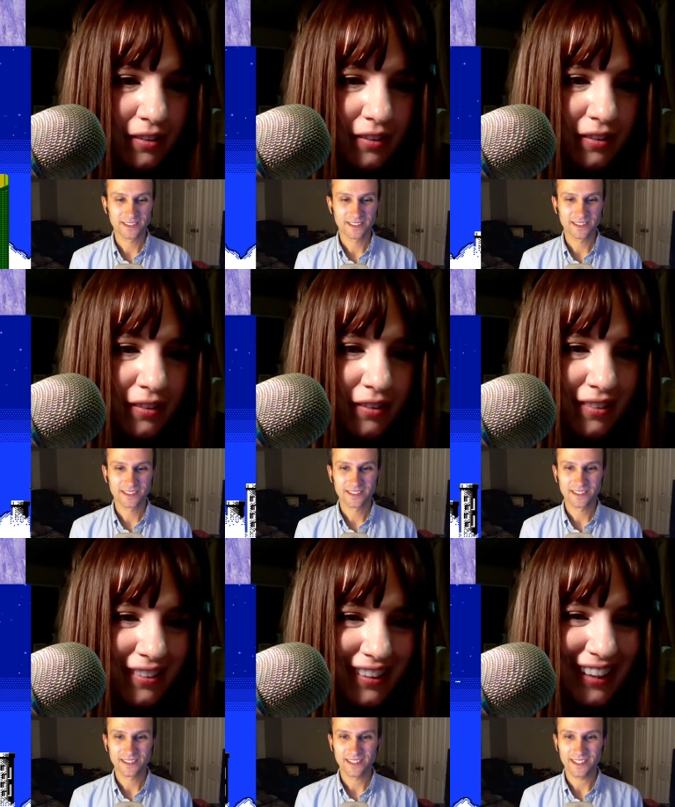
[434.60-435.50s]

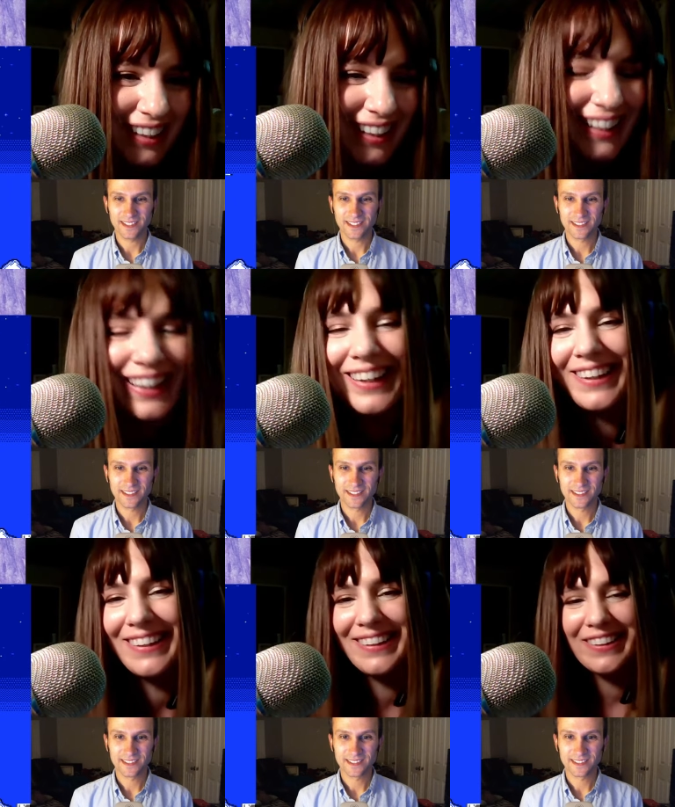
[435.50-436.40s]

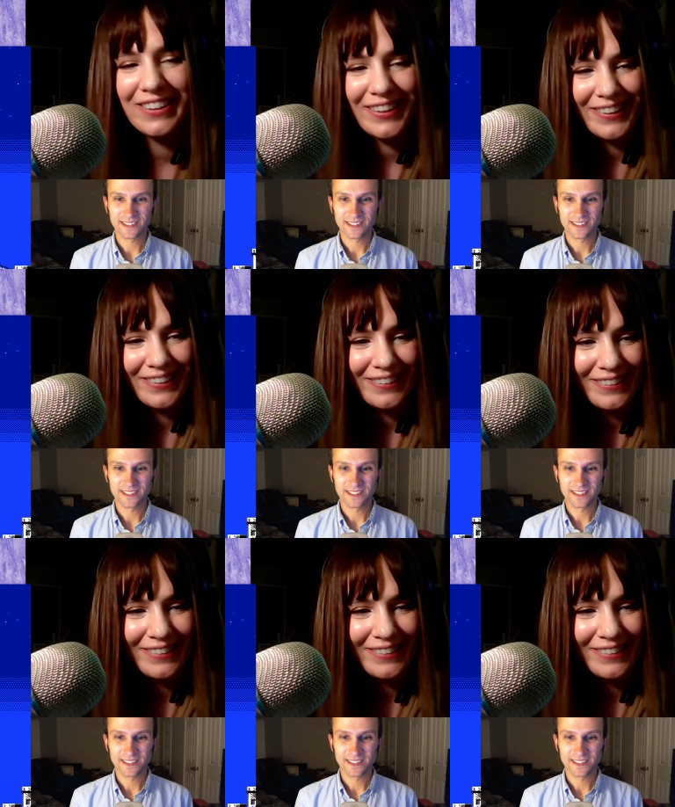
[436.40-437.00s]
No one is speaking in this clip.